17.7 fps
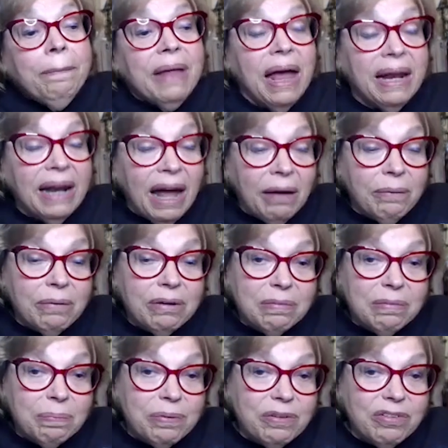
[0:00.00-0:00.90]
and I
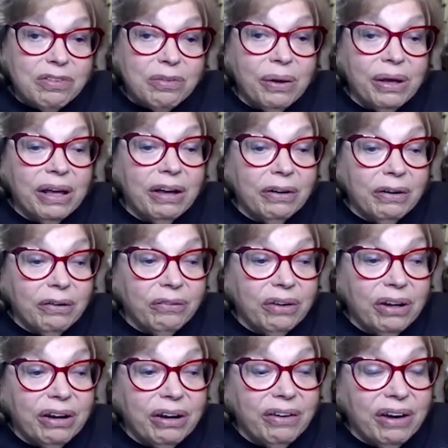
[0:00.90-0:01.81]
was pursuing a
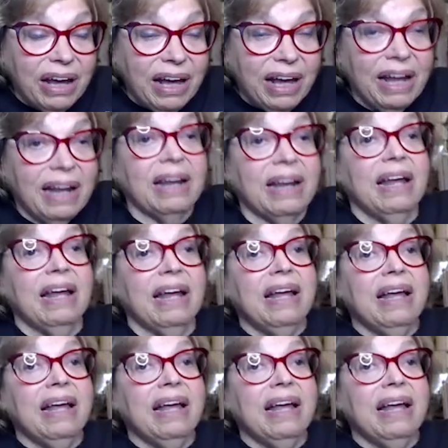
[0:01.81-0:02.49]
career in